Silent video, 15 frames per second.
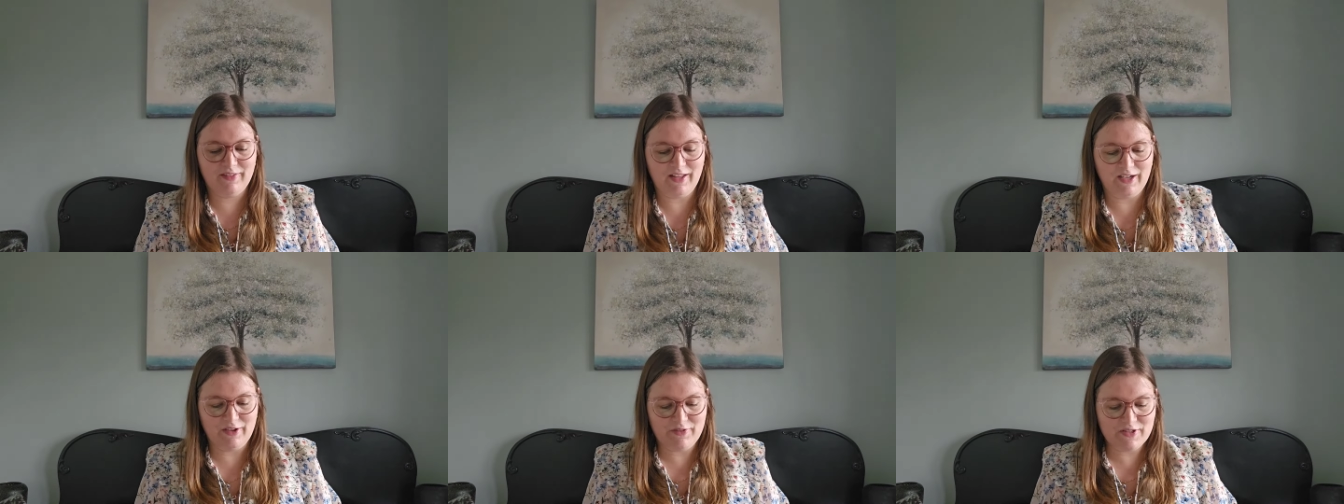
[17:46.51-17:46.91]

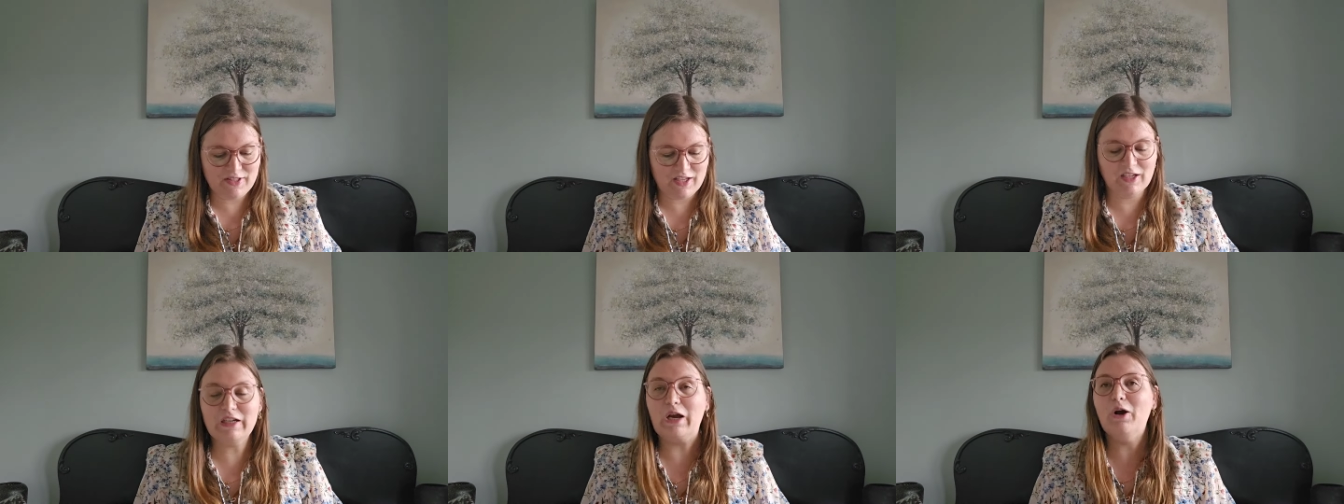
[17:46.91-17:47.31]
Then I was
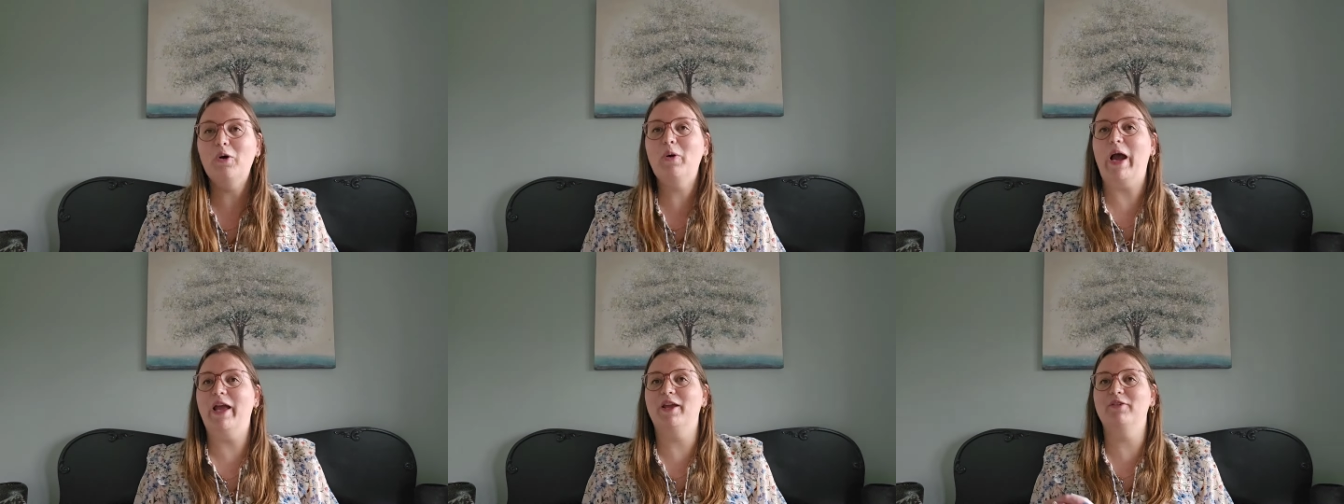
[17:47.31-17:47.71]
thinking, oh,
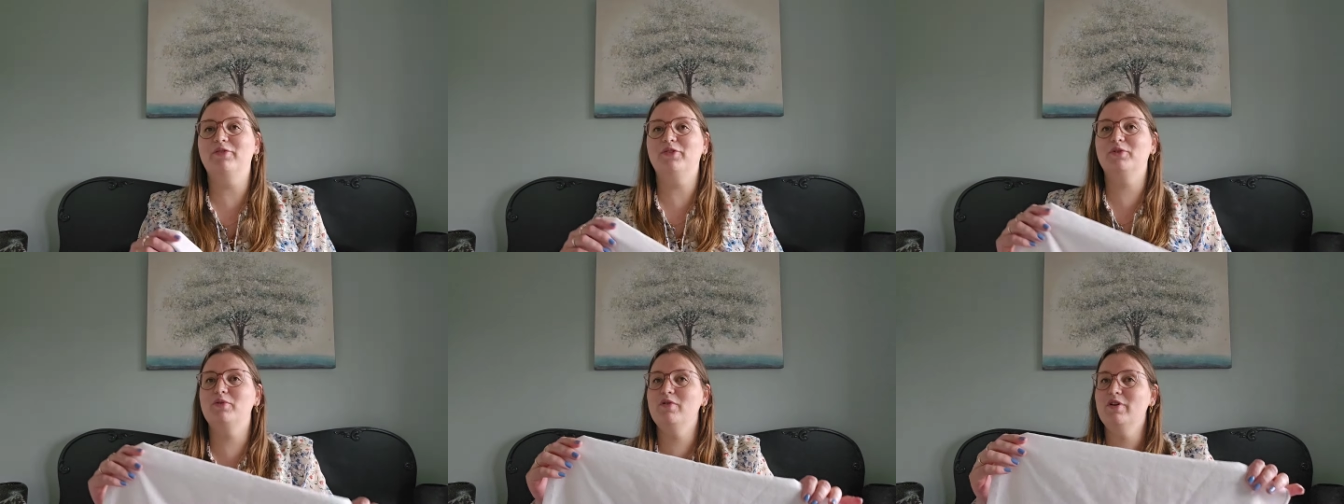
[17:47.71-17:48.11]
I have
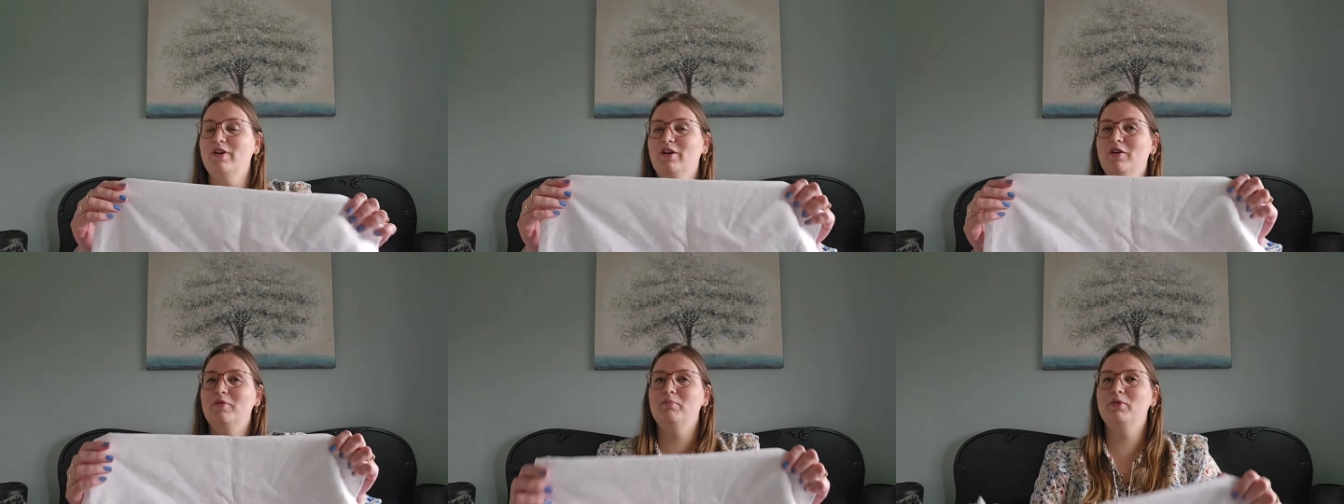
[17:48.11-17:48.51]
to
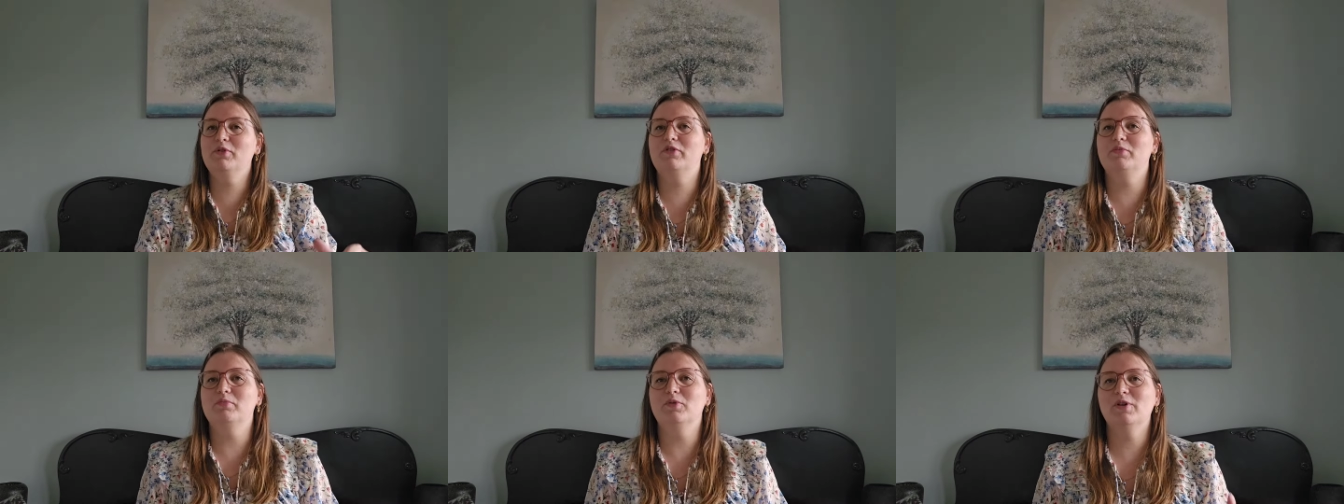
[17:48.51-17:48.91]

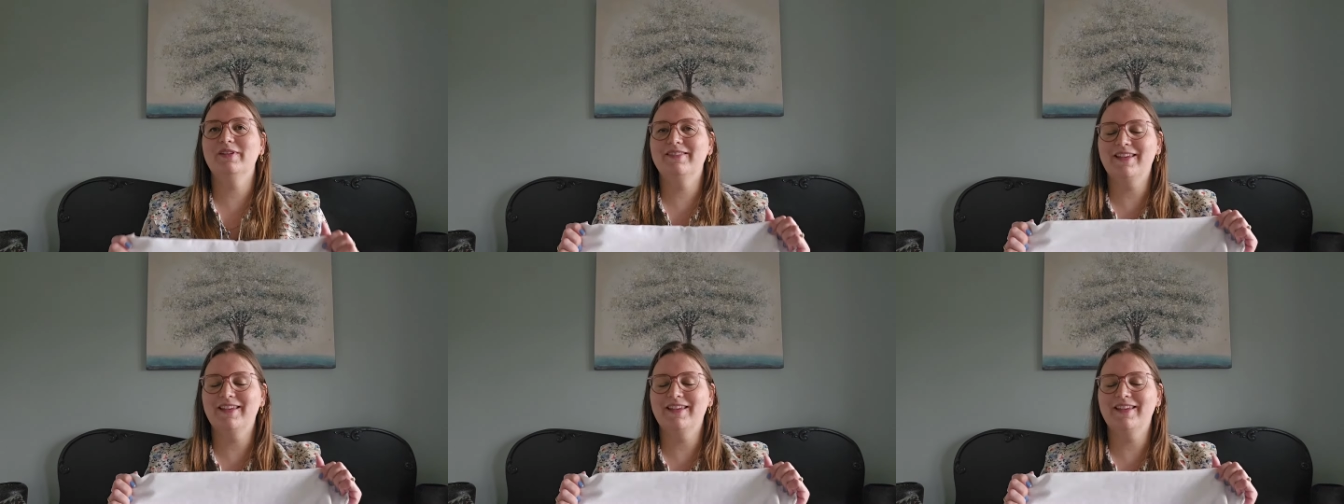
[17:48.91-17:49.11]
put more